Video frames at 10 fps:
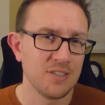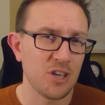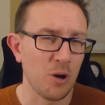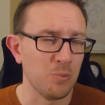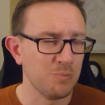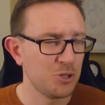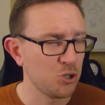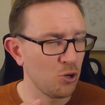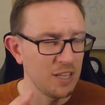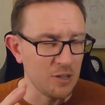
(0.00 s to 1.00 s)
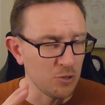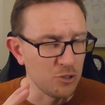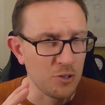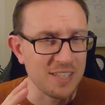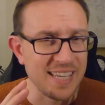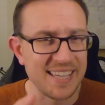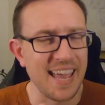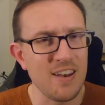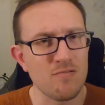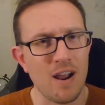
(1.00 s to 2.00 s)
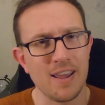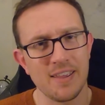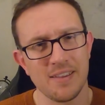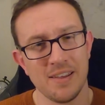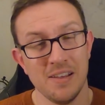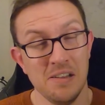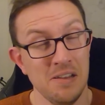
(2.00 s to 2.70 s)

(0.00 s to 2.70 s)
So, surely it couldn't do this again, right?